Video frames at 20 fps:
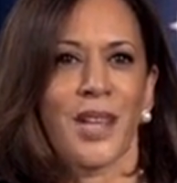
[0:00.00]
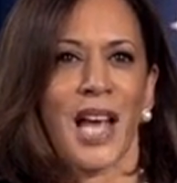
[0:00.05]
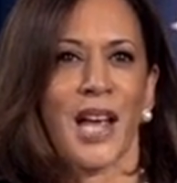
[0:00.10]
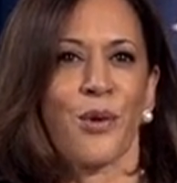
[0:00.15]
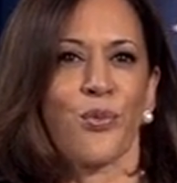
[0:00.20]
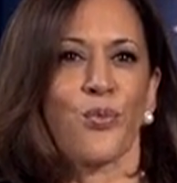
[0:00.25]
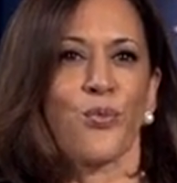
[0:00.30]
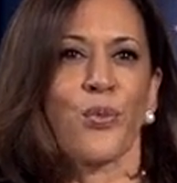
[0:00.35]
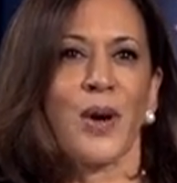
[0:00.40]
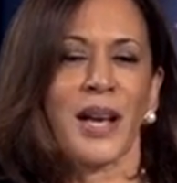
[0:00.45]

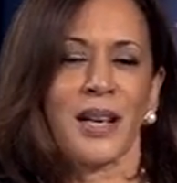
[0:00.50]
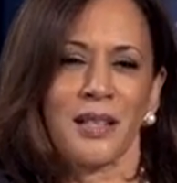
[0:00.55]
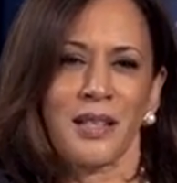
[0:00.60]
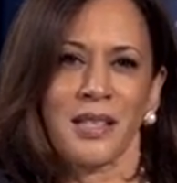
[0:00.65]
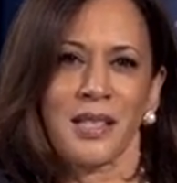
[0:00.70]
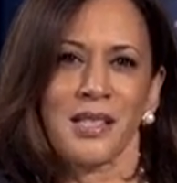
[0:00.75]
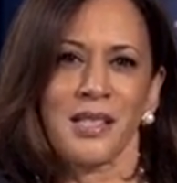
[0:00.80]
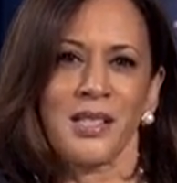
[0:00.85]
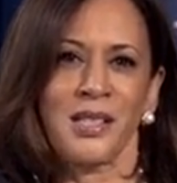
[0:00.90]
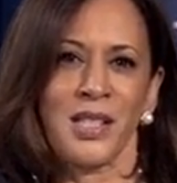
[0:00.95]
A
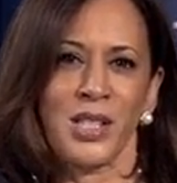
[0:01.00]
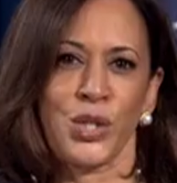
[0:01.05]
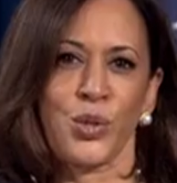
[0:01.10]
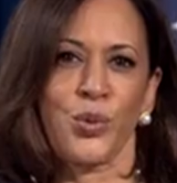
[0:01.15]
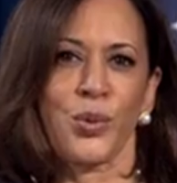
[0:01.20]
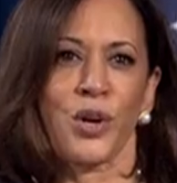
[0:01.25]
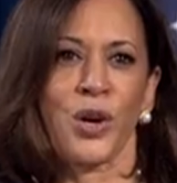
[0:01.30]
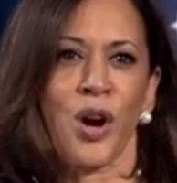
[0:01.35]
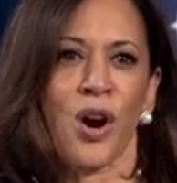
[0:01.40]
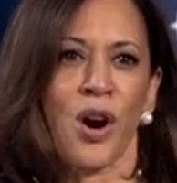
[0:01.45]
reckless
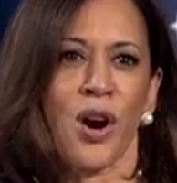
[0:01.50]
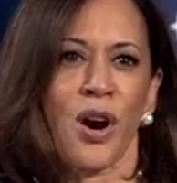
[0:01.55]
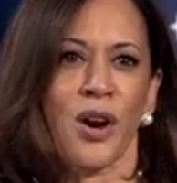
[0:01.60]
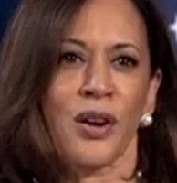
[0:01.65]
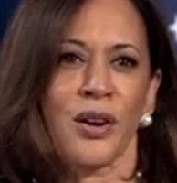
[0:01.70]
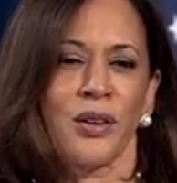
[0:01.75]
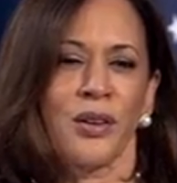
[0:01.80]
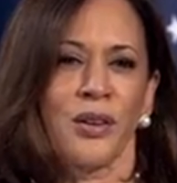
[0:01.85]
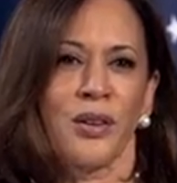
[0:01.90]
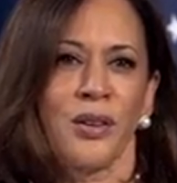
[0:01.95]

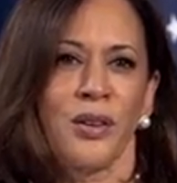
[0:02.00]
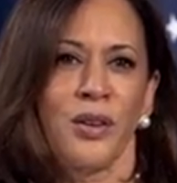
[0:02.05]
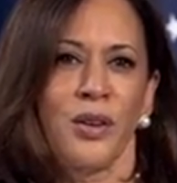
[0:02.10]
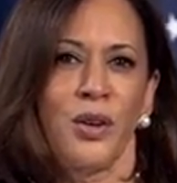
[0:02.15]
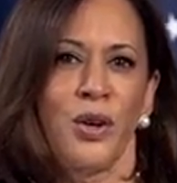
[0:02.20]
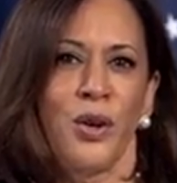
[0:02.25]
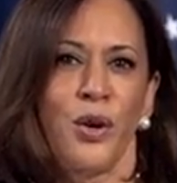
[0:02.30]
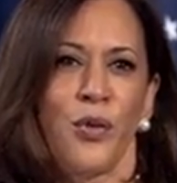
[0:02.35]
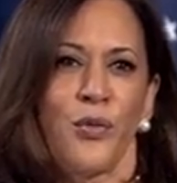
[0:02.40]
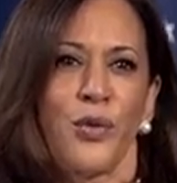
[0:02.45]
disregard
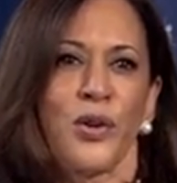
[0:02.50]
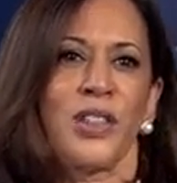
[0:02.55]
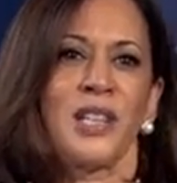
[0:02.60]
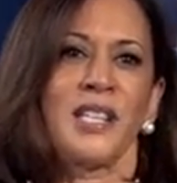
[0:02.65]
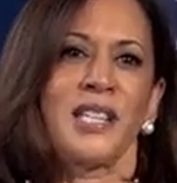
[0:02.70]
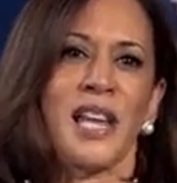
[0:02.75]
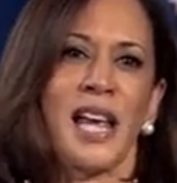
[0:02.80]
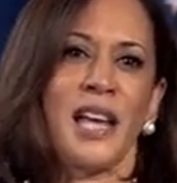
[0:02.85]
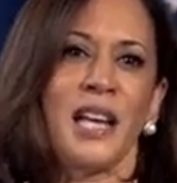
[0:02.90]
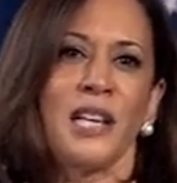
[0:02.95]
for
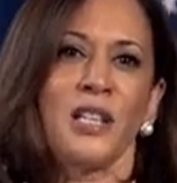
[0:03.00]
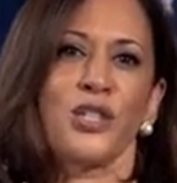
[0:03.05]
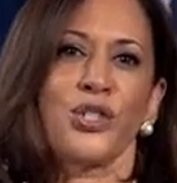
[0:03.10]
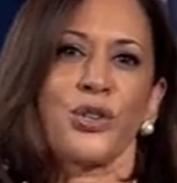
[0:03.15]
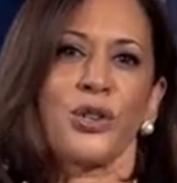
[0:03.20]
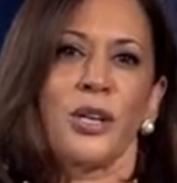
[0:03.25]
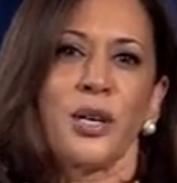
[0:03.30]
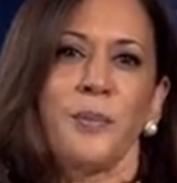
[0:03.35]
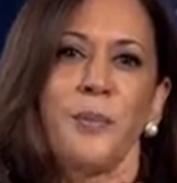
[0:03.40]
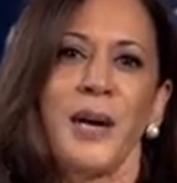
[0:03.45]
the
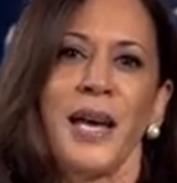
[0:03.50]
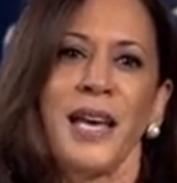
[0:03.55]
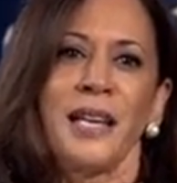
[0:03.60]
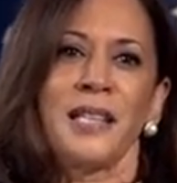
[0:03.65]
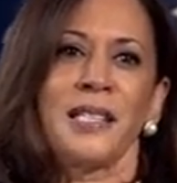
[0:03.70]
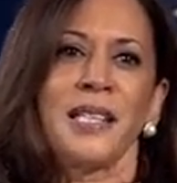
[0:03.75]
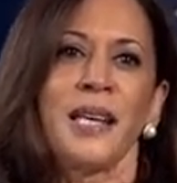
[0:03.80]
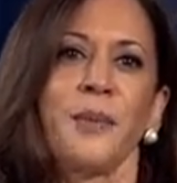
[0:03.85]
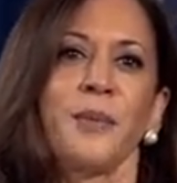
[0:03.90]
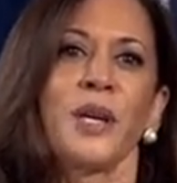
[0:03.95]
danger a
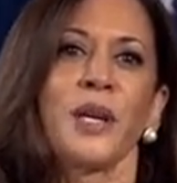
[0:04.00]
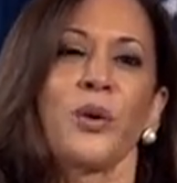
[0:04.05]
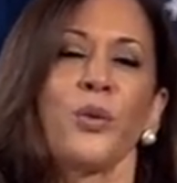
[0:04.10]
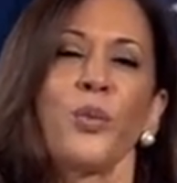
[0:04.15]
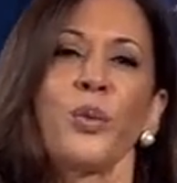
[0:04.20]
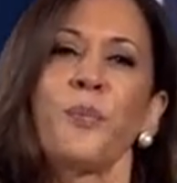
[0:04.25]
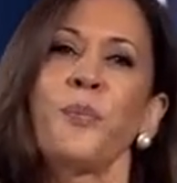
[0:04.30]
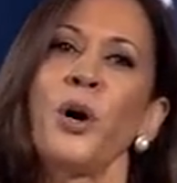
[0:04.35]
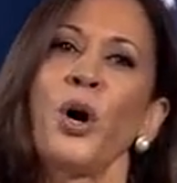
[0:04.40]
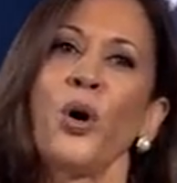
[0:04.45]
pandemic
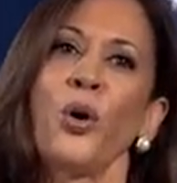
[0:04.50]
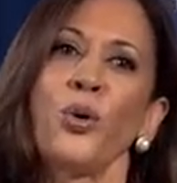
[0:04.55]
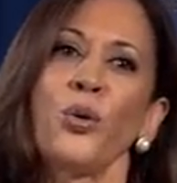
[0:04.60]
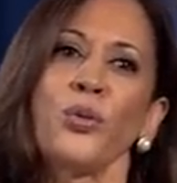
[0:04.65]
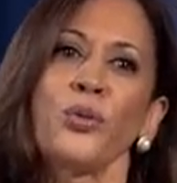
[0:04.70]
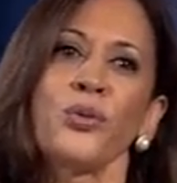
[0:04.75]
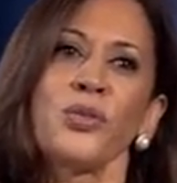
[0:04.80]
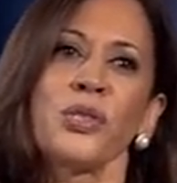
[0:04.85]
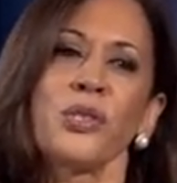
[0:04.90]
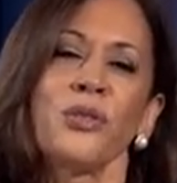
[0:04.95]
would
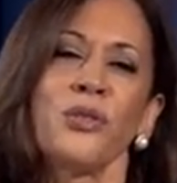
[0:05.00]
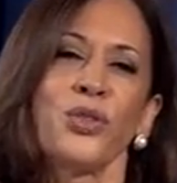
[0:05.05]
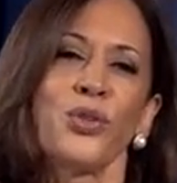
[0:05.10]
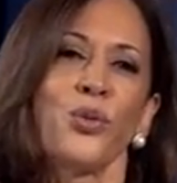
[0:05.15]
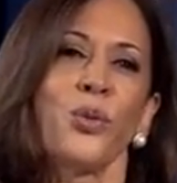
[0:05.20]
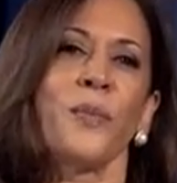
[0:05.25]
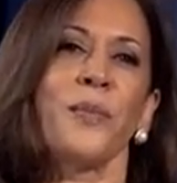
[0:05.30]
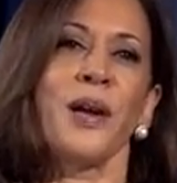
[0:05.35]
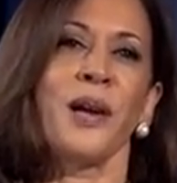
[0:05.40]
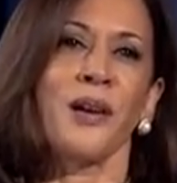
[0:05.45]
pose
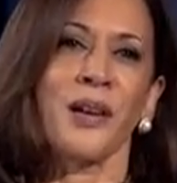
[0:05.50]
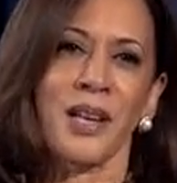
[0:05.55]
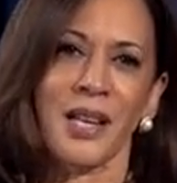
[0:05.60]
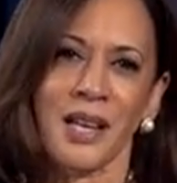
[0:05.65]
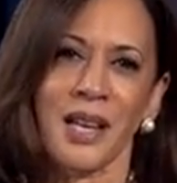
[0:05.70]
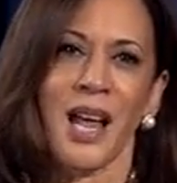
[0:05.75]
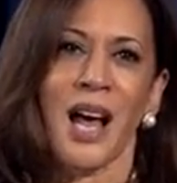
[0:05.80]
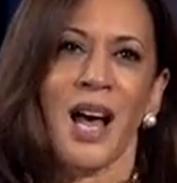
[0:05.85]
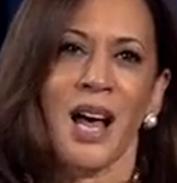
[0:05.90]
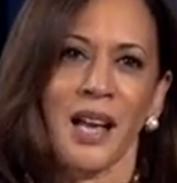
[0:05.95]
to
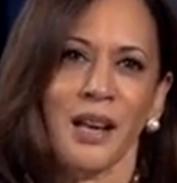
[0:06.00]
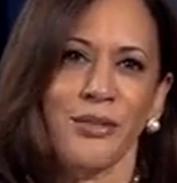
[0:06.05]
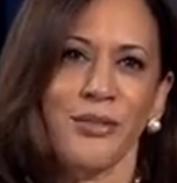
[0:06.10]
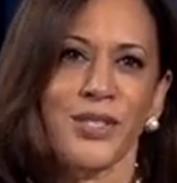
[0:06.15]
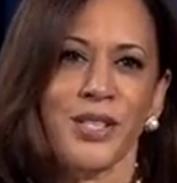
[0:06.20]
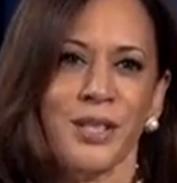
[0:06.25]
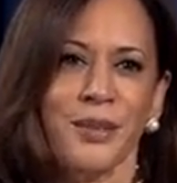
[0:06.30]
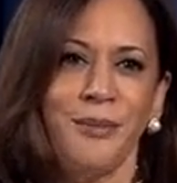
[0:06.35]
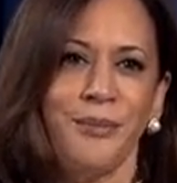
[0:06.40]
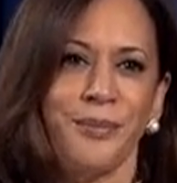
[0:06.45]
American
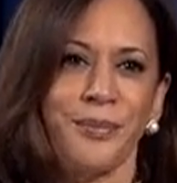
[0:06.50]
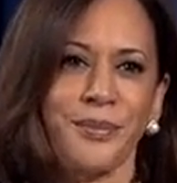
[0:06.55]
lives,